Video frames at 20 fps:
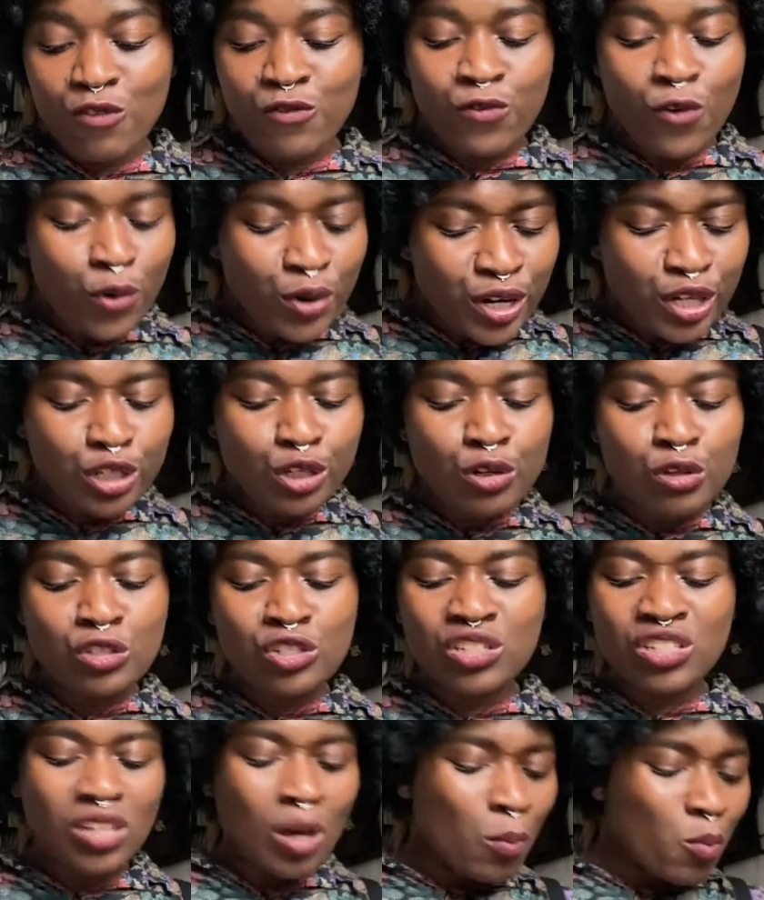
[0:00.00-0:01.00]
Foreign
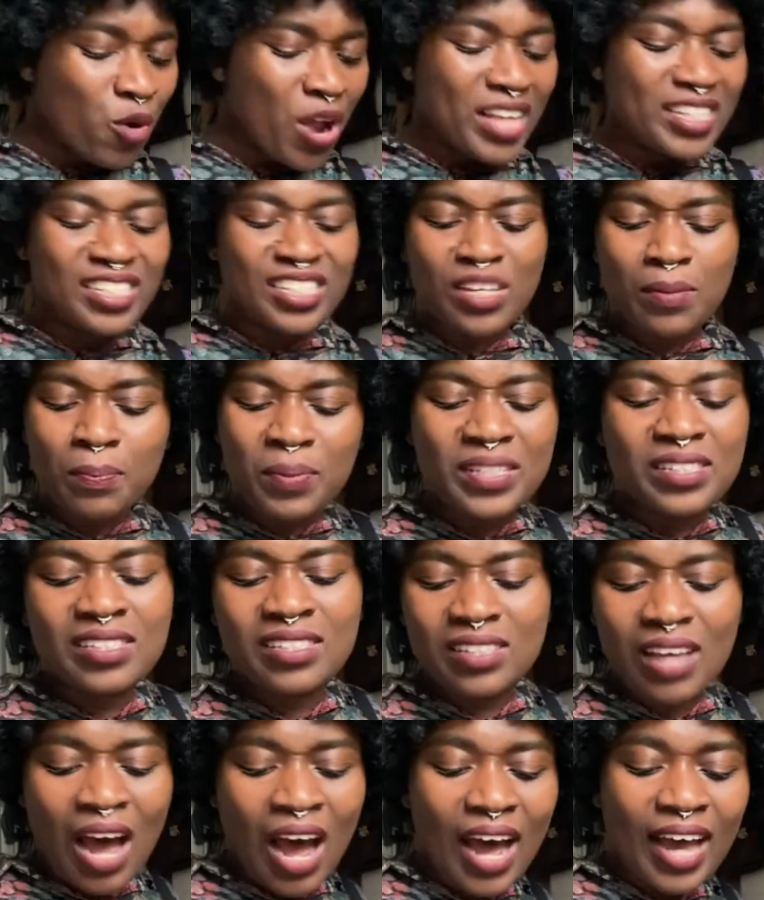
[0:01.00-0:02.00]
goods somewhere deep
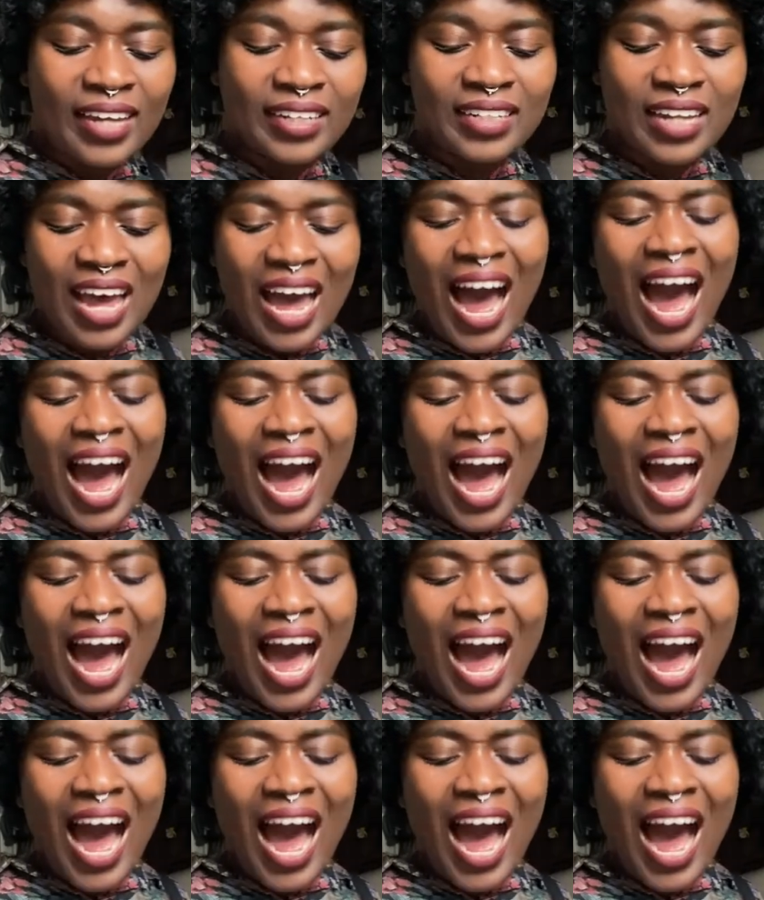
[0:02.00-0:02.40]
inside.